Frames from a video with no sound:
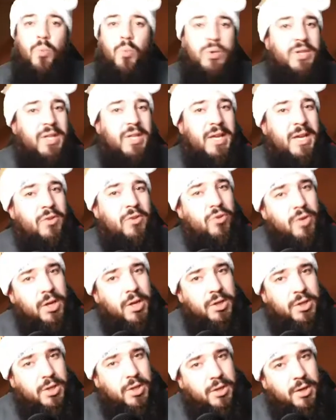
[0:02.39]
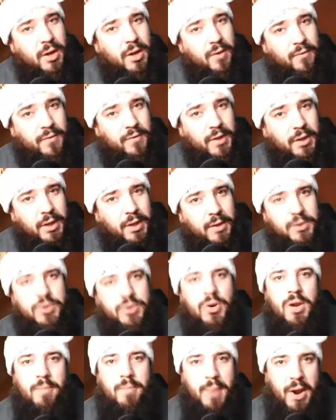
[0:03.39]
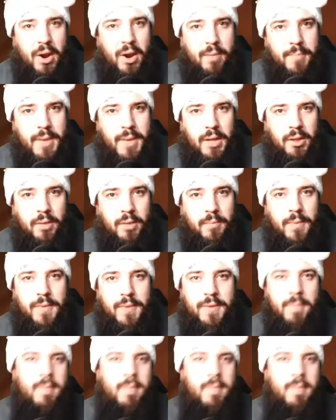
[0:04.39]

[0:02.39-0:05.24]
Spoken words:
With the introduction of Villa during Parabellum,